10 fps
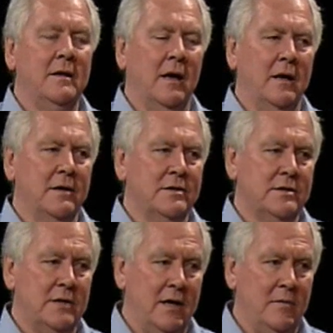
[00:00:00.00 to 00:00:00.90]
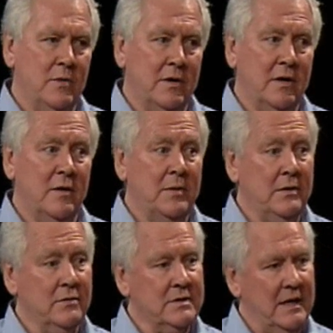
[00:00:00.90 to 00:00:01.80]
They'll understand one another
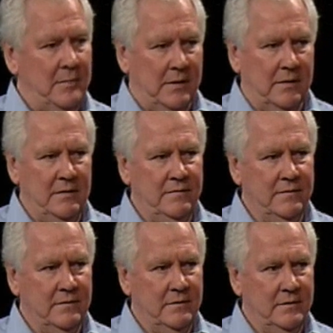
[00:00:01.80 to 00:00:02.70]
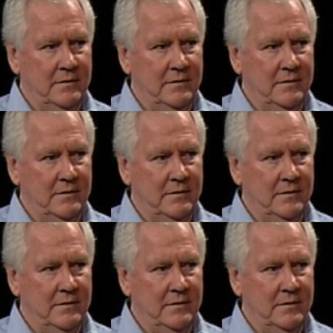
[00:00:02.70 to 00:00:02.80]
because they believe.